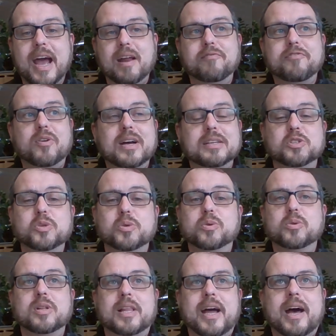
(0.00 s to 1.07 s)
And for us,
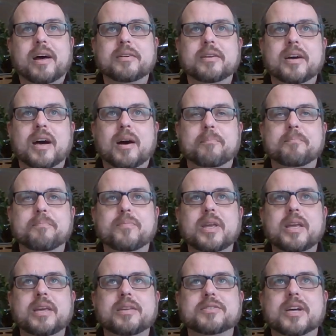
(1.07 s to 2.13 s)
Google Cloud um,
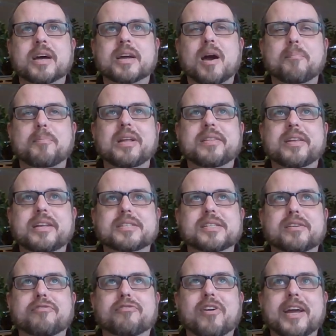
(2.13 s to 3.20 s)
is a company that
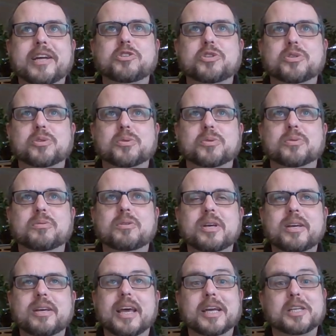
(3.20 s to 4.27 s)
isn't afraid to
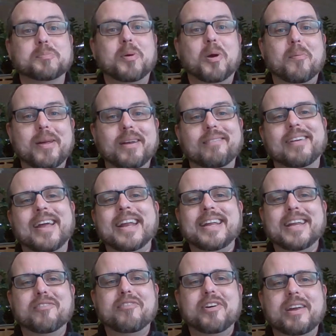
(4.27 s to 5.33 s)
experiment and
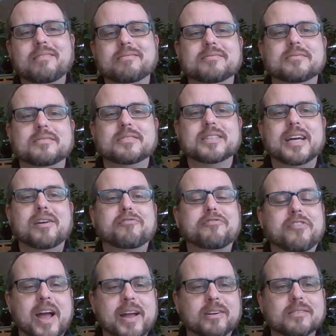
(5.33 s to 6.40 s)
innovate and
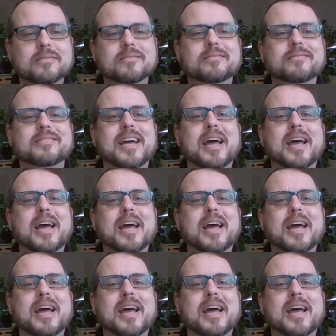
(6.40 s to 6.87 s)
fail